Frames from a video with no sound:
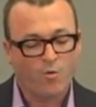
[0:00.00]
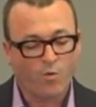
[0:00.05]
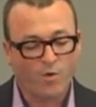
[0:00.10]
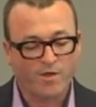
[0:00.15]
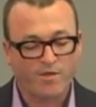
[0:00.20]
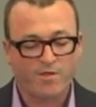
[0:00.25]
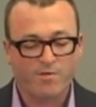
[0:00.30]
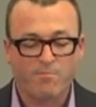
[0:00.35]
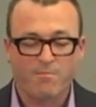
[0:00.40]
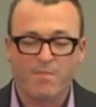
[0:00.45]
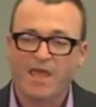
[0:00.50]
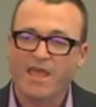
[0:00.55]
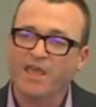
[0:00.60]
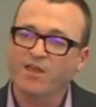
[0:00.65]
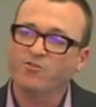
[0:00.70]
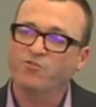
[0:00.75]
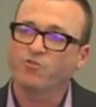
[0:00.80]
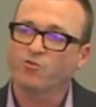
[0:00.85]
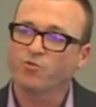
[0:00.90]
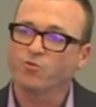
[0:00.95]
One of the
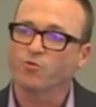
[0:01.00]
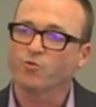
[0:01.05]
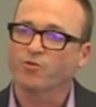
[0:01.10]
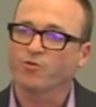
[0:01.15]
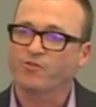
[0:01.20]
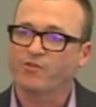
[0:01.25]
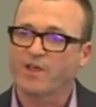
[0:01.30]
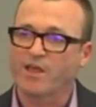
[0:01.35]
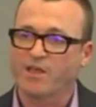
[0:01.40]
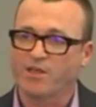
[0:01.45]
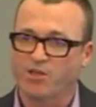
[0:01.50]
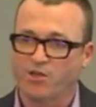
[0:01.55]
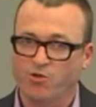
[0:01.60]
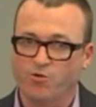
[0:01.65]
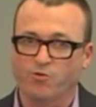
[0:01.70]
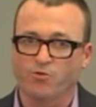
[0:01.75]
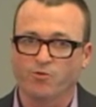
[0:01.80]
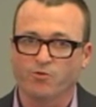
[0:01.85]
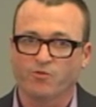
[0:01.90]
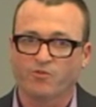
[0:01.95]
main tools they
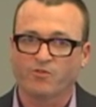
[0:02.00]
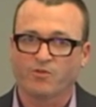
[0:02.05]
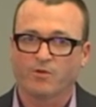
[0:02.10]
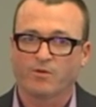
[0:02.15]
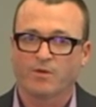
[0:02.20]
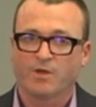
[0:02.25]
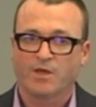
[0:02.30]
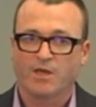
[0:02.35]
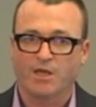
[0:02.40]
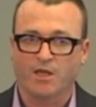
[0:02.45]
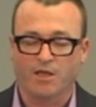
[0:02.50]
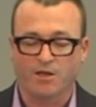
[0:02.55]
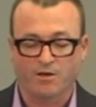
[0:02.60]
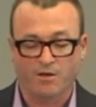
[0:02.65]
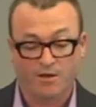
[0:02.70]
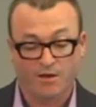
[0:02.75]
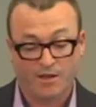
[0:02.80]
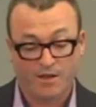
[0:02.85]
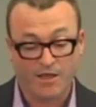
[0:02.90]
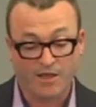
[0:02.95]
use
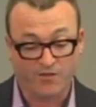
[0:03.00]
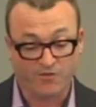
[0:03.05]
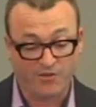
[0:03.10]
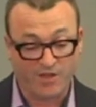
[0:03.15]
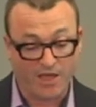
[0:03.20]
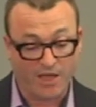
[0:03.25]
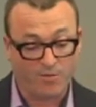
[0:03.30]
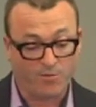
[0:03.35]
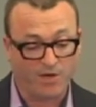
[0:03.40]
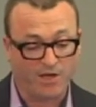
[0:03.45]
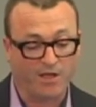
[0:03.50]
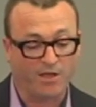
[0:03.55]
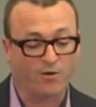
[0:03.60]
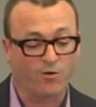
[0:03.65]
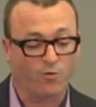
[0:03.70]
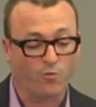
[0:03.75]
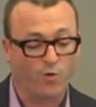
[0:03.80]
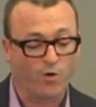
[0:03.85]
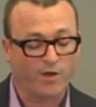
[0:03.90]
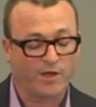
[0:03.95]
in examining
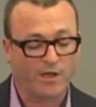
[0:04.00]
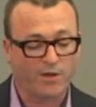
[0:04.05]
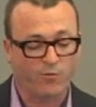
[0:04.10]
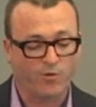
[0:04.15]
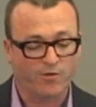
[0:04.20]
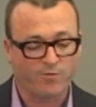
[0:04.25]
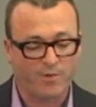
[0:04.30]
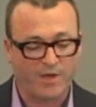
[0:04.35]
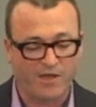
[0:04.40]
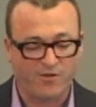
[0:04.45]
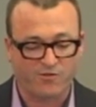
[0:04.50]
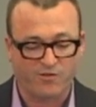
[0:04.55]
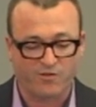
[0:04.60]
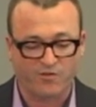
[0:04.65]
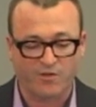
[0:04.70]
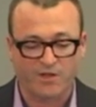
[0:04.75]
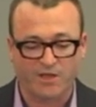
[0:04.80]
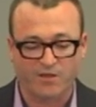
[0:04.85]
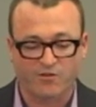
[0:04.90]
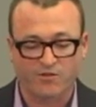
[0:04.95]
or working with
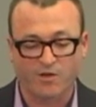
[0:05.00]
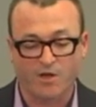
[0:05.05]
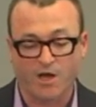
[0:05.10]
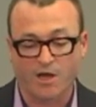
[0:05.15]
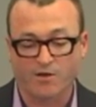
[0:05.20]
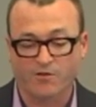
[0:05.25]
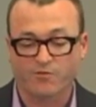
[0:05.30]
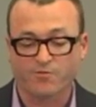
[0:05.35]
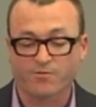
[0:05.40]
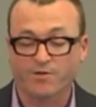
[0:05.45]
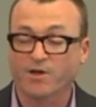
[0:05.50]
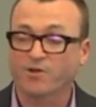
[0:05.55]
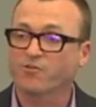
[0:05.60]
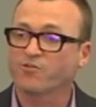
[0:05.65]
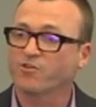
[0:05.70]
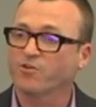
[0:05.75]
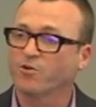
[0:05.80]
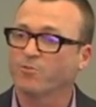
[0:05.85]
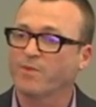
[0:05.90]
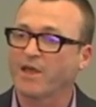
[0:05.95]
patients like Scott is
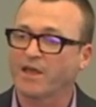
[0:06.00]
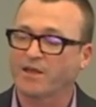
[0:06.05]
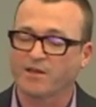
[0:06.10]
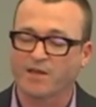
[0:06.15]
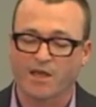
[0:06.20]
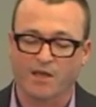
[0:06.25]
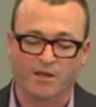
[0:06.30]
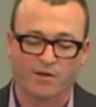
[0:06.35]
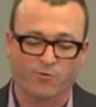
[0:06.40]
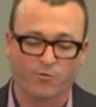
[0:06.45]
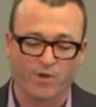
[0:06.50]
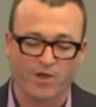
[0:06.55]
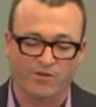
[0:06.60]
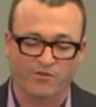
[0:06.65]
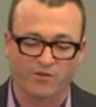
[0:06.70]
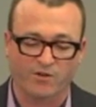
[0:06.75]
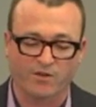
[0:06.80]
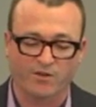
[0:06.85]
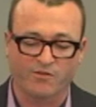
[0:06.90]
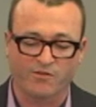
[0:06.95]
functional magnetic
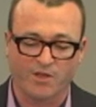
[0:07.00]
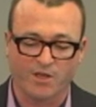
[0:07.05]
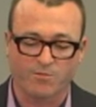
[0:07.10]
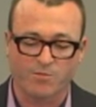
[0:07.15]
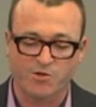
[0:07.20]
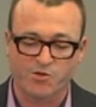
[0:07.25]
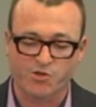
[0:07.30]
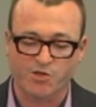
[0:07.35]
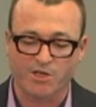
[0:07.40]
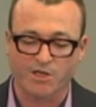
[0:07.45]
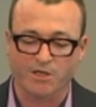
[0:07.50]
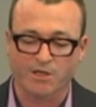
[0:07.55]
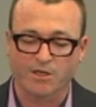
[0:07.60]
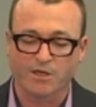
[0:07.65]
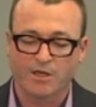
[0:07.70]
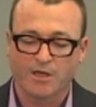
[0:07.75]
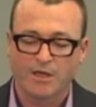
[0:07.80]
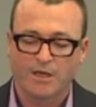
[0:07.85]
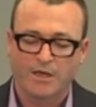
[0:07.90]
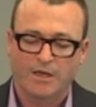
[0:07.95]
resonance imaging.
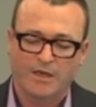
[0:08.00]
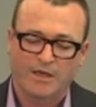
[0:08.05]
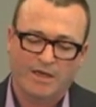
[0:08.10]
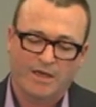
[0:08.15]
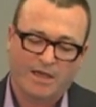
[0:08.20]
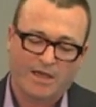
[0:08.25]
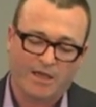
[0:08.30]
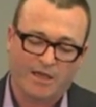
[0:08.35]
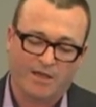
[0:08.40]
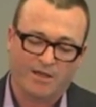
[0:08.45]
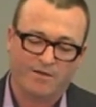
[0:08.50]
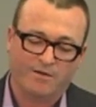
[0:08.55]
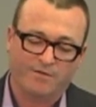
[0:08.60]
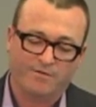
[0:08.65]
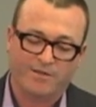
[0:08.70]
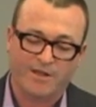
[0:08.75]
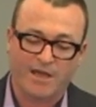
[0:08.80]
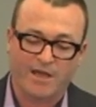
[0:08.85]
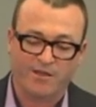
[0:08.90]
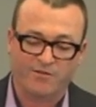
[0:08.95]
And
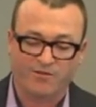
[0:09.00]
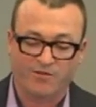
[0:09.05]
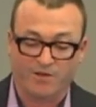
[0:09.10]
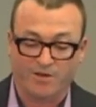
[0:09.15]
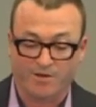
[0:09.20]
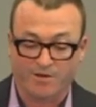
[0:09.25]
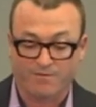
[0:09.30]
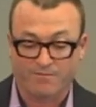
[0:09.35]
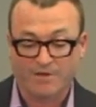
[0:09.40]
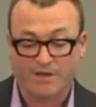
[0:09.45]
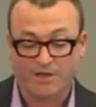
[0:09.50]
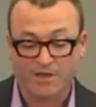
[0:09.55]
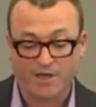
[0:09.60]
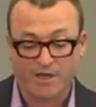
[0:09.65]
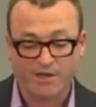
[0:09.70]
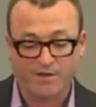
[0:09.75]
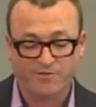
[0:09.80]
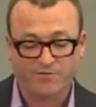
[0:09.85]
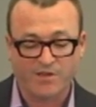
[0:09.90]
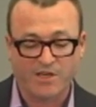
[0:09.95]
that's a, a
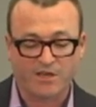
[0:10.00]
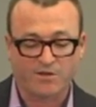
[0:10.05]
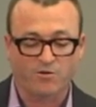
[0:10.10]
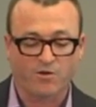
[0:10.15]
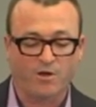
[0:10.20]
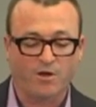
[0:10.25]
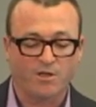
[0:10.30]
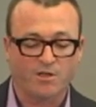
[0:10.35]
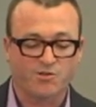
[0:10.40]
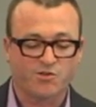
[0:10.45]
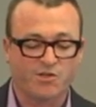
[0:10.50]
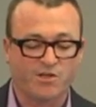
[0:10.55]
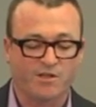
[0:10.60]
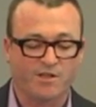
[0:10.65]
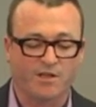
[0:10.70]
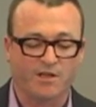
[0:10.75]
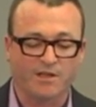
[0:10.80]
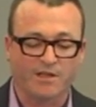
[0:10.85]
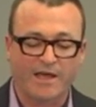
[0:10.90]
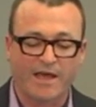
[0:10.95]
kind of technology
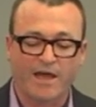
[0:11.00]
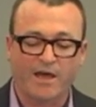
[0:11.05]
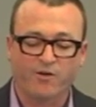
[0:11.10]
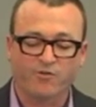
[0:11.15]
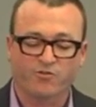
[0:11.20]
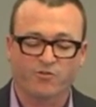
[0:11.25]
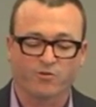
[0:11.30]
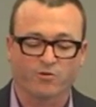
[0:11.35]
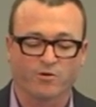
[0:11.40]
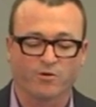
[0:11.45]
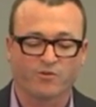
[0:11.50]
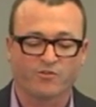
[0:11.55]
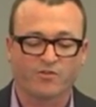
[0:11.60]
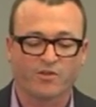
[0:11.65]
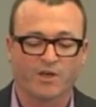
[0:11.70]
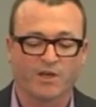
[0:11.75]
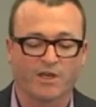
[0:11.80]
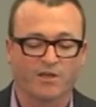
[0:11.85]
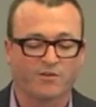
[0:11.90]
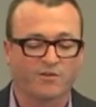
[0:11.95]
that allows
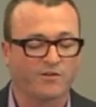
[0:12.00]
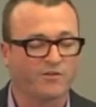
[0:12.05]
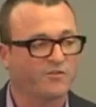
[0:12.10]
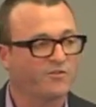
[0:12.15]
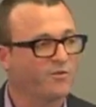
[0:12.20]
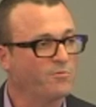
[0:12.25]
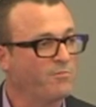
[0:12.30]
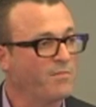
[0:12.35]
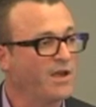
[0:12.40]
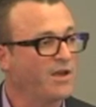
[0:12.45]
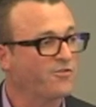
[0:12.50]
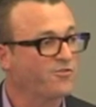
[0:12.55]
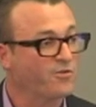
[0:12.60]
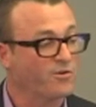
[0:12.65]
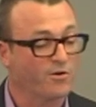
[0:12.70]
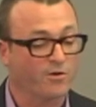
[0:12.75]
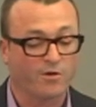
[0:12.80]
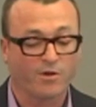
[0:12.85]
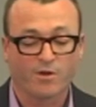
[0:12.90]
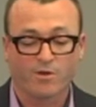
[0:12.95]
neuroscientists to
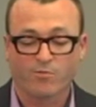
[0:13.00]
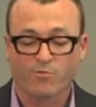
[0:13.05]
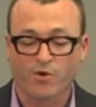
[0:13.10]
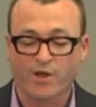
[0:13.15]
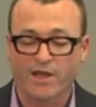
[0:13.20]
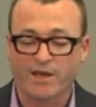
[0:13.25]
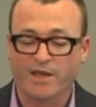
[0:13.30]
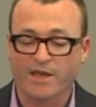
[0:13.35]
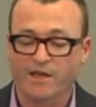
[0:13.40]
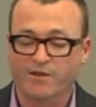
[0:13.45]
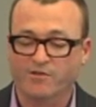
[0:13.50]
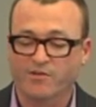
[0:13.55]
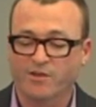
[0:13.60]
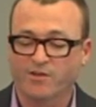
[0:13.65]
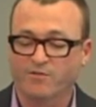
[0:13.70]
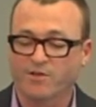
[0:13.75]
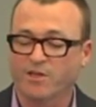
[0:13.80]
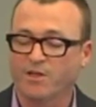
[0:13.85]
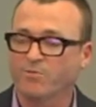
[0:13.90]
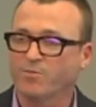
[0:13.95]
measure brain
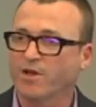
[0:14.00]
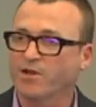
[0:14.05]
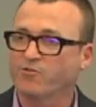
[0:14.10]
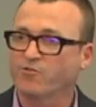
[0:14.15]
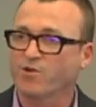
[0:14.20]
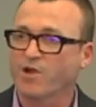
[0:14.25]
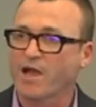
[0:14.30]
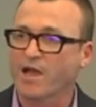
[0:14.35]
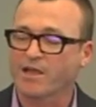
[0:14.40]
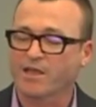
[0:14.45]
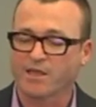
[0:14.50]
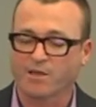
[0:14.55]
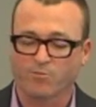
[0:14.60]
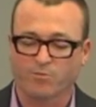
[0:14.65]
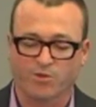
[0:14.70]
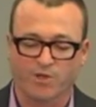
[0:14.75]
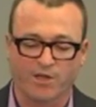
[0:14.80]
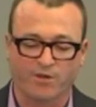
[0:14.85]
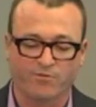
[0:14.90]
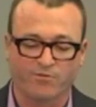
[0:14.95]
activity by tracking
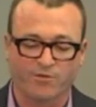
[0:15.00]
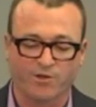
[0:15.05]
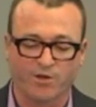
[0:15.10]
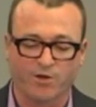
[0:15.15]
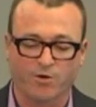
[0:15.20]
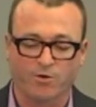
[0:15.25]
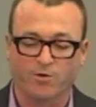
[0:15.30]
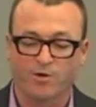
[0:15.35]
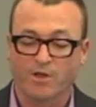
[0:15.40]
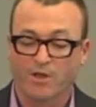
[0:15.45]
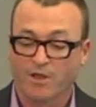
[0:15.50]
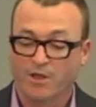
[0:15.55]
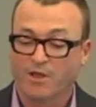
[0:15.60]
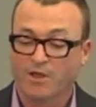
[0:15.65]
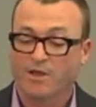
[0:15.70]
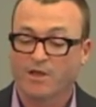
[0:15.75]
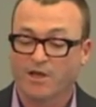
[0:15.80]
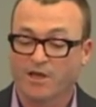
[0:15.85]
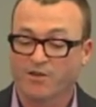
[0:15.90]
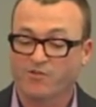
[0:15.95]
blood flow
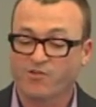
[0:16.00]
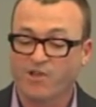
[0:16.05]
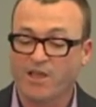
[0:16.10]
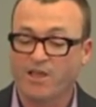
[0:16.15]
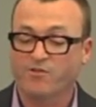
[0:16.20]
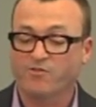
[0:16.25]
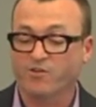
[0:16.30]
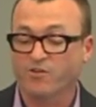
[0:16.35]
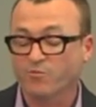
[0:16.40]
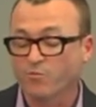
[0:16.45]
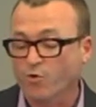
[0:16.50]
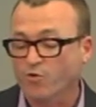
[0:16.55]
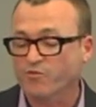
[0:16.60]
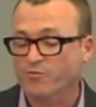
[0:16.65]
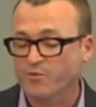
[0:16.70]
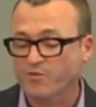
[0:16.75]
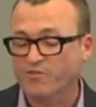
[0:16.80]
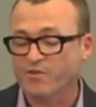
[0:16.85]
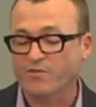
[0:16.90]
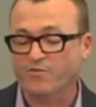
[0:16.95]
uh, changes, more
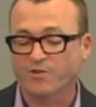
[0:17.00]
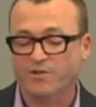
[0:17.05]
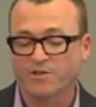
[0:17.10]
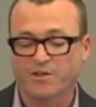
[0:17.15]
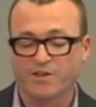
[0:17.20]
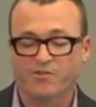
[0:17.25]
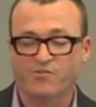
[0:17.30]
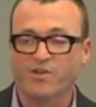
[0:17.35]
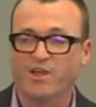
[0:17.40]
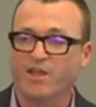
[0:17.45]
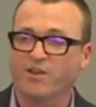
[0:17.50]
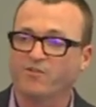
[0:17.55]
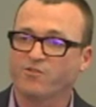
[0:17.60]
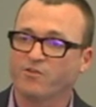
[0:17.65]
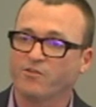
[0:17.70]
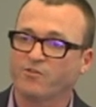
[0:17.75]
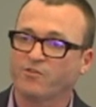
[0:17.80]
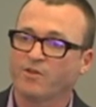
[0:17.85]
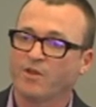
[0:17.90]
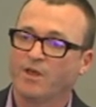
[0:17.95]
specifically
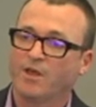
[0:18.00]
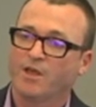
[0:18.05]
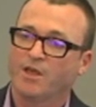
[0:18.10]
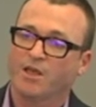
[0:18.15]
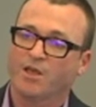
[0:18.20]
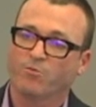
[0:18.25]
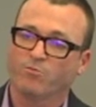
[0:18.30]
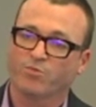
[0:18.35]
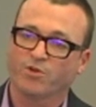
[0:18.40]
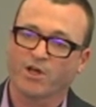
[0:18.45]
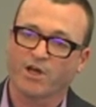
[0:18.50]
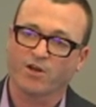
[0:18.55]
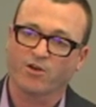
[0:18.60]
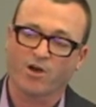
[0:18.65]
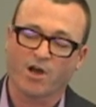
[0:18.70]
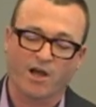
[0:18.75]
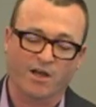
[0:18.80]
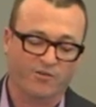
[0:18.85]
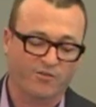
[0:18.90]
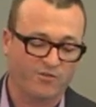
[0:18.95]
changes in blood
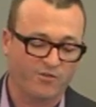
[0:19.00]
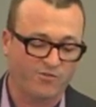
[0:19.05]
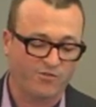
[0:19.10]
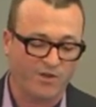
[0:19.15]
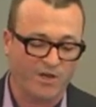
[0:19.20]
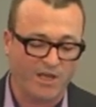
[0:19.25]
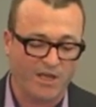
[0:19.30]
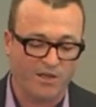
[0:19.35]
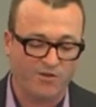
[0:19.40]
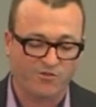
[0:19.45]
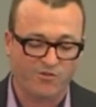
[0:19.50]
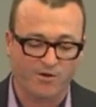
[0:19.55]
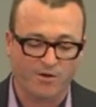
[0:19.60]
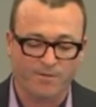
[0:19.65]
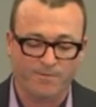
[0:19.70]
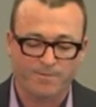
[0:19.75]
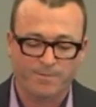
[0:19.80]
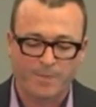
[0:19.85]
oxygenation.